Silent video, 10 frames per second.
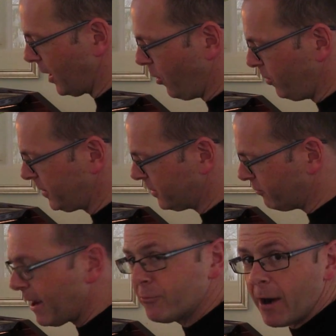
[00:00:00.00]
hold the
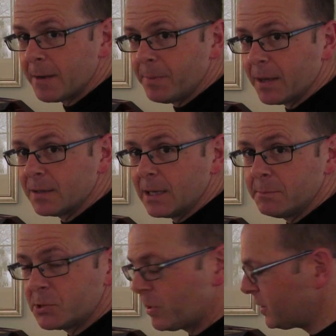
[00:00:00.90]
red right button in
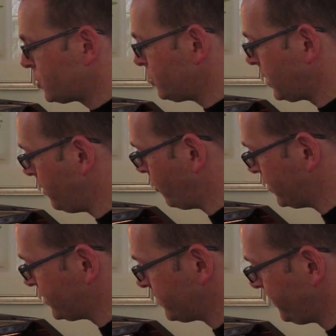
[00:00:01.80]
between the two
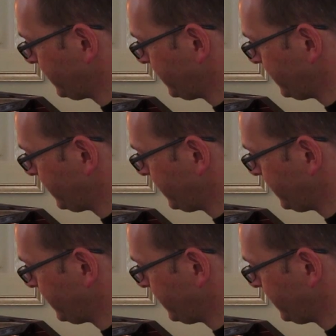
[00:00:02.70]
keyboards,